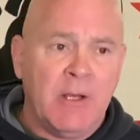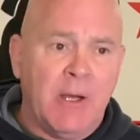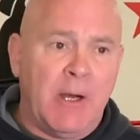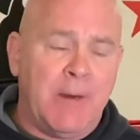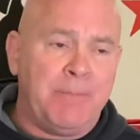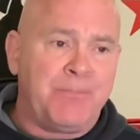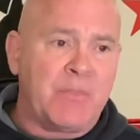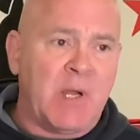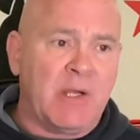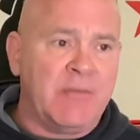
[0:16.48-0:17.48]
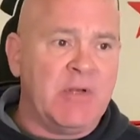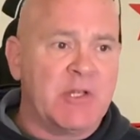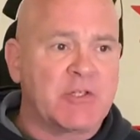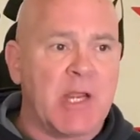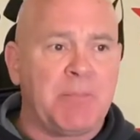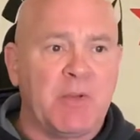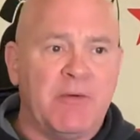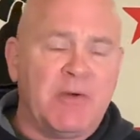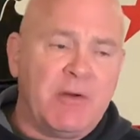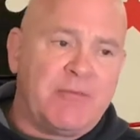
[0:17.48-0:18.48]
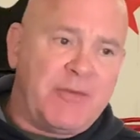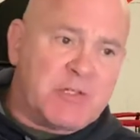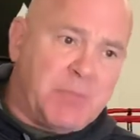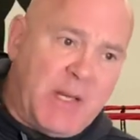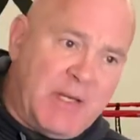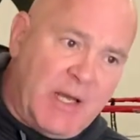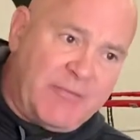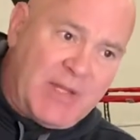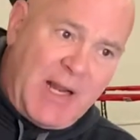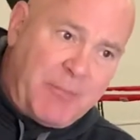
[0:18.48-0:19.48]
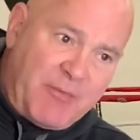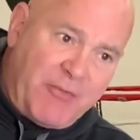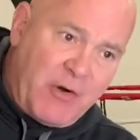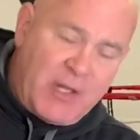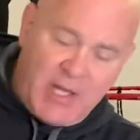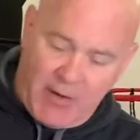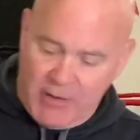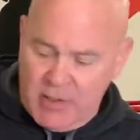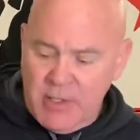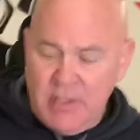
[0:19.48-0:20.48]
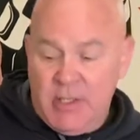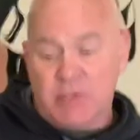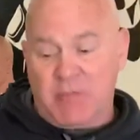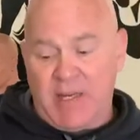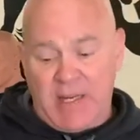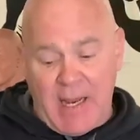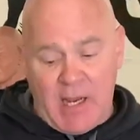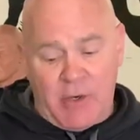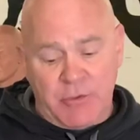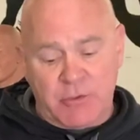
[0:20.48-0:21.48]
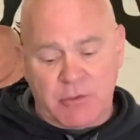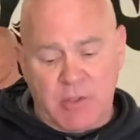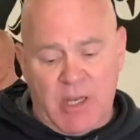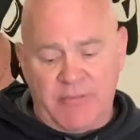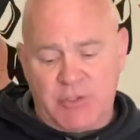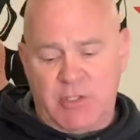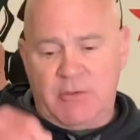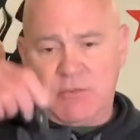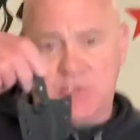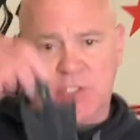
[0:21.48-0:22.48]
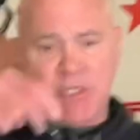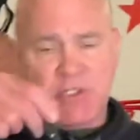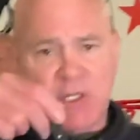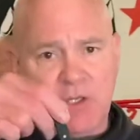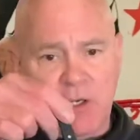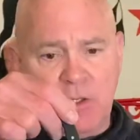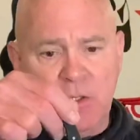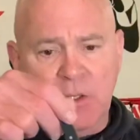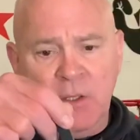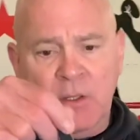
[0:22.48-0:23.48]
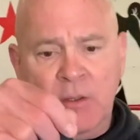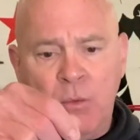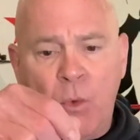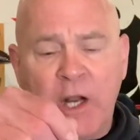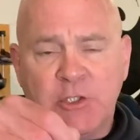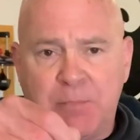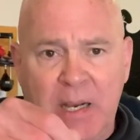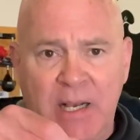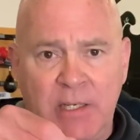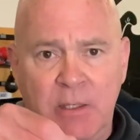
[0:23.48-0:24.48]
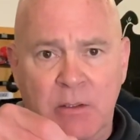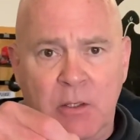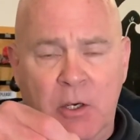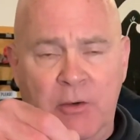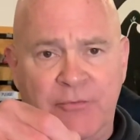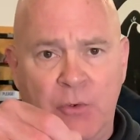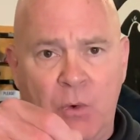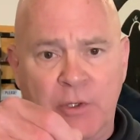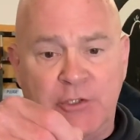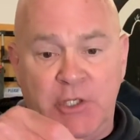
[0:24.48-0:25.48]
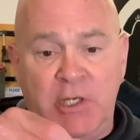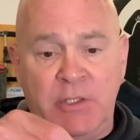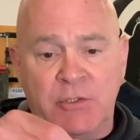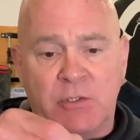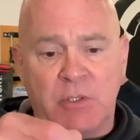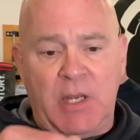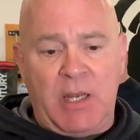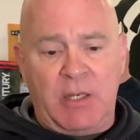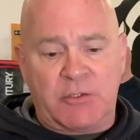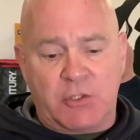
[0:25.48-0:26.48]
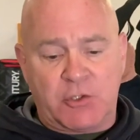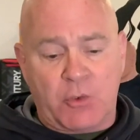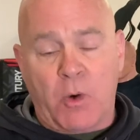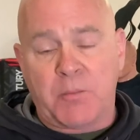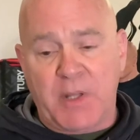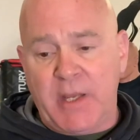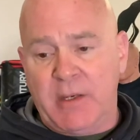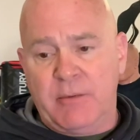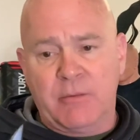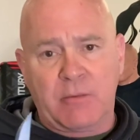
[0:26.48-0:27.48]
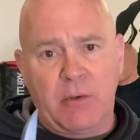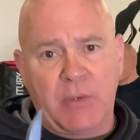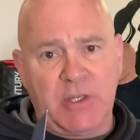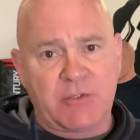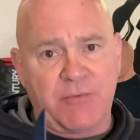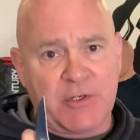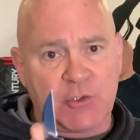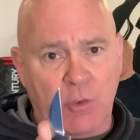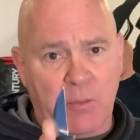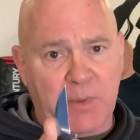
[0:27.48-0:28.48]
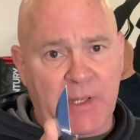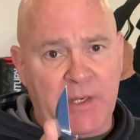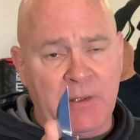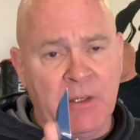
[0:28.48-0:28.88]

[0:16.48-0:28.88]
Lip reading: I'll give you an example of a fixed blade knife that I prefer to carry is my gouge. Obviously, it sits in the watch pocket of your jeans, and it's a short blade, okay? It's a very short blade.